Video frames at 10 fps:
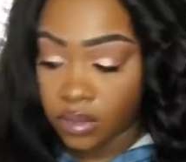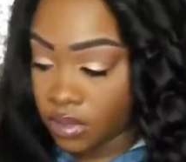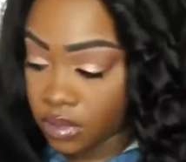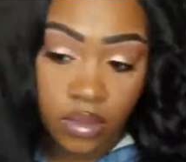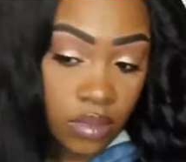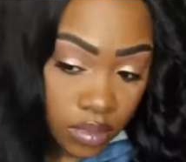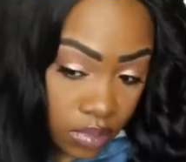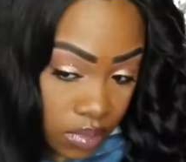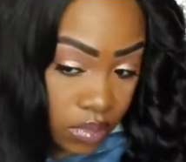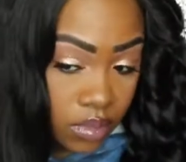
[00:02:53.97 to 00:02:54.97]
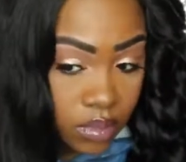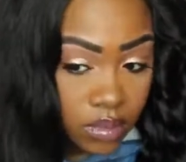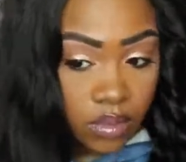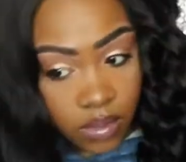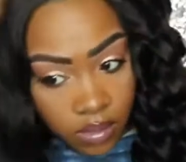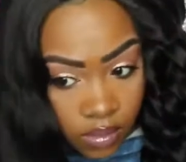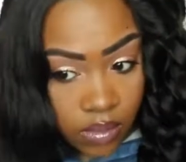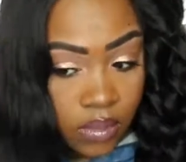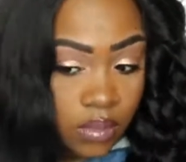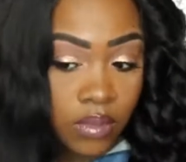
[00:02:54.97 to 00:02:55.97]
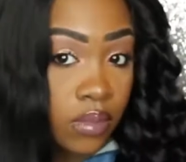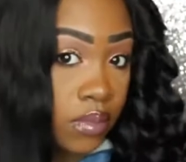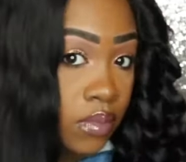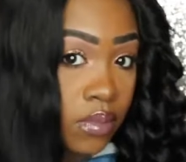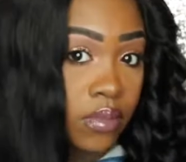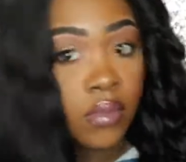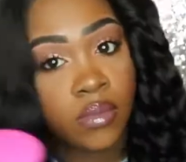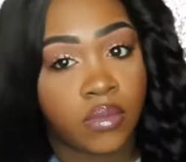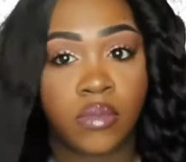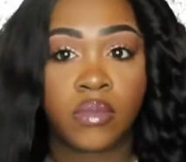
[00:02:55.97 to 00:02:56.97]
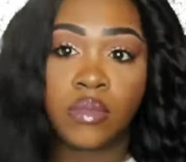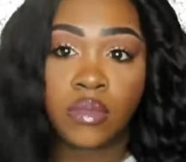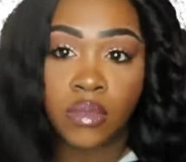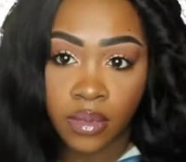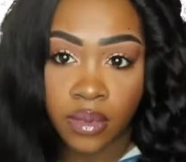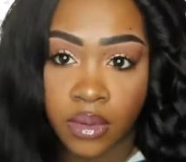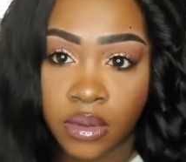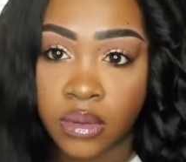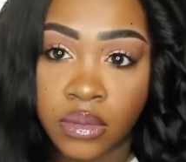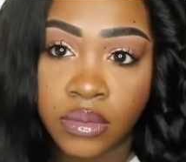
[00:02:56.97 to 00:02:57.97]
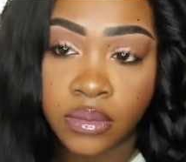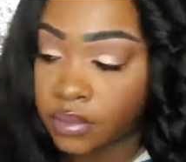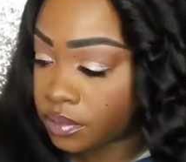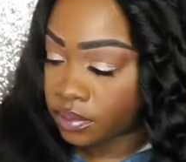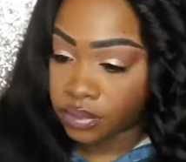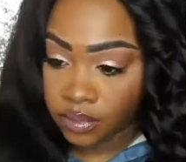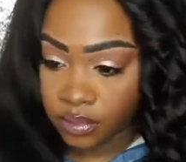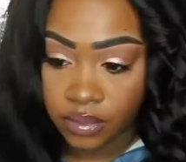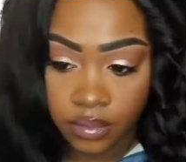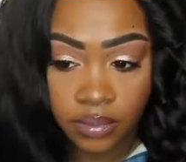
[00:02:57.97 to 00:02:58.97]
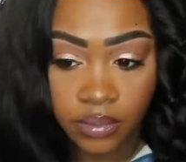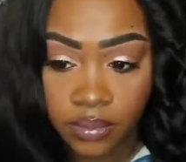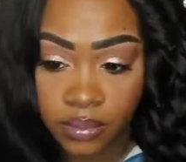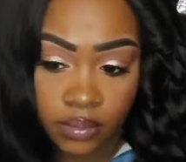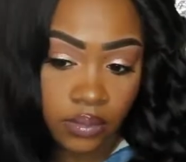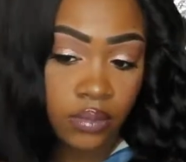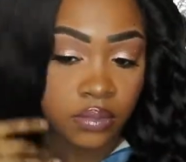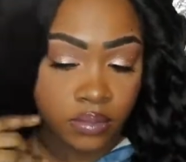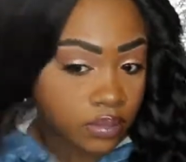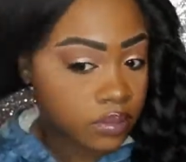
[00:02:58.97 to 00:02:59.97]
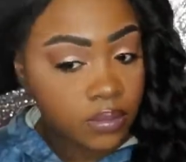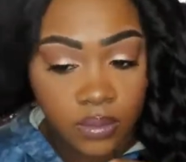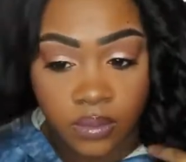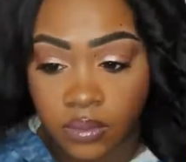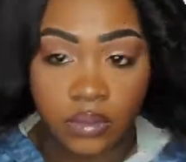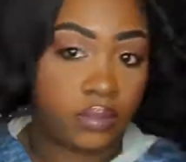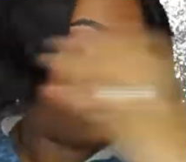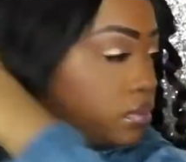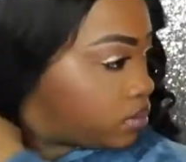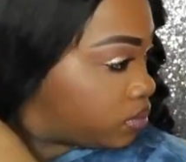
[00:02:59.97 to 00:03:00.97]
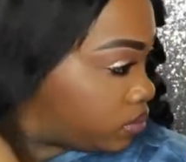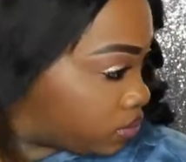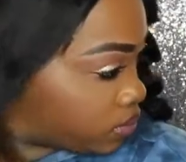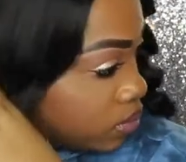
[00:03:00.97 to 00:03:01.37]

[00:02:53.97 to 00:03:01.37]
So that's how those curls look okay nice and tight so now we're going to move on to the other half of my head